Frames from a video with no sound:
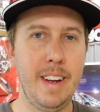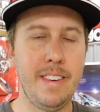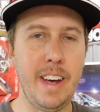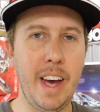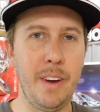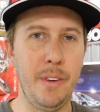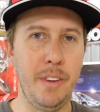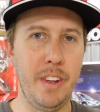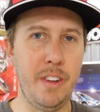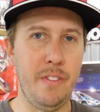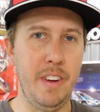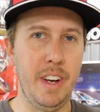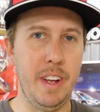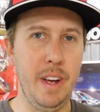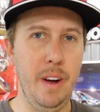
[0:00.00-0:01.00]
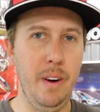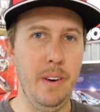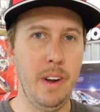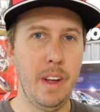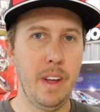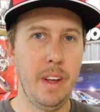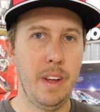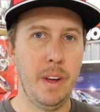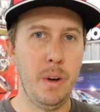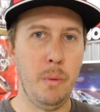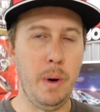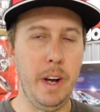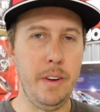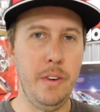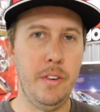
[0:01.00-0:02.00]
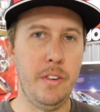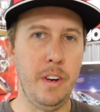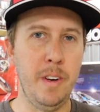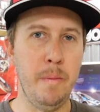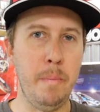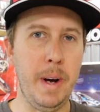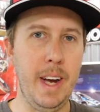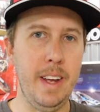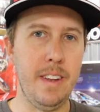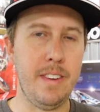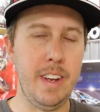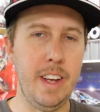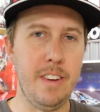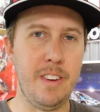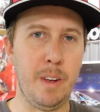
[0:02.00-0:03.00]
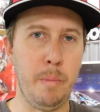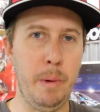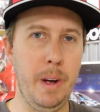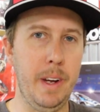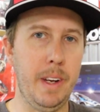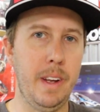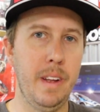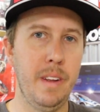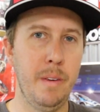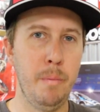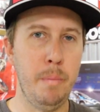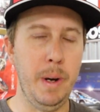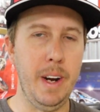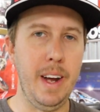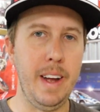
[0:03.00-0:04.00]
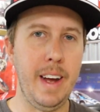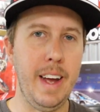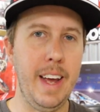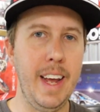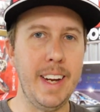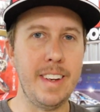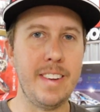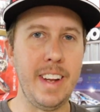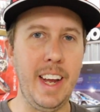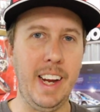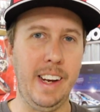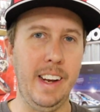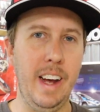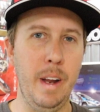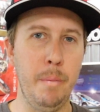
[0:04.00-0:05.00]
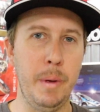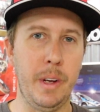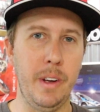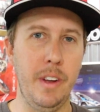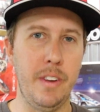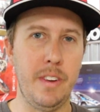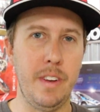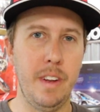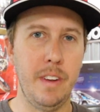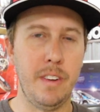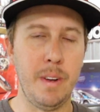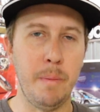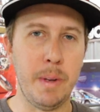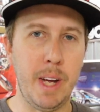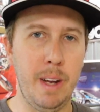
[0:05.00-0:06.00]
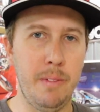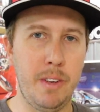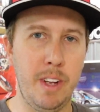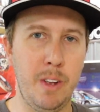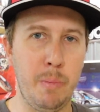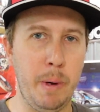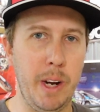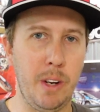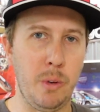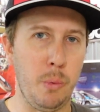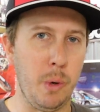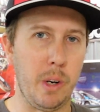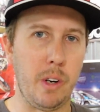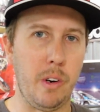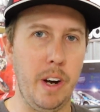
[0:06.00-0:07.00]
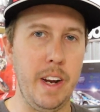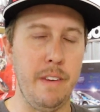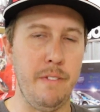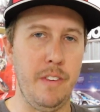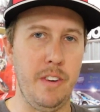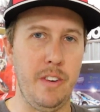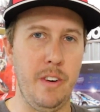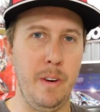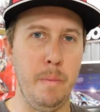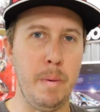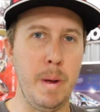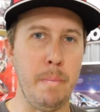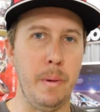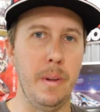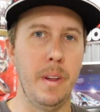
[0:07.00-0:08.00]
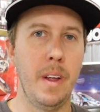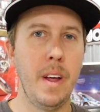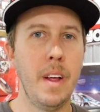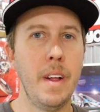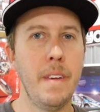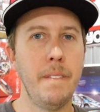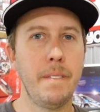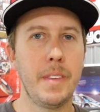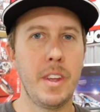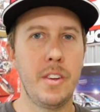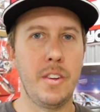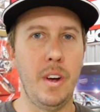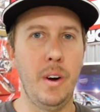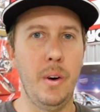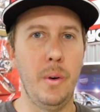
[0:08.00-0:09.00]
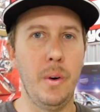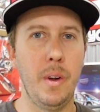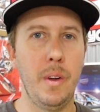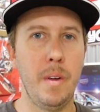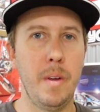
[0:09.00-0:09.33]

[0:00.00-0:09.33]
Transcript: titled this video, Why You Shouldn't Buy a Stacyc Bike. But I hate saying that because sometimes these bikes work great for certain people. So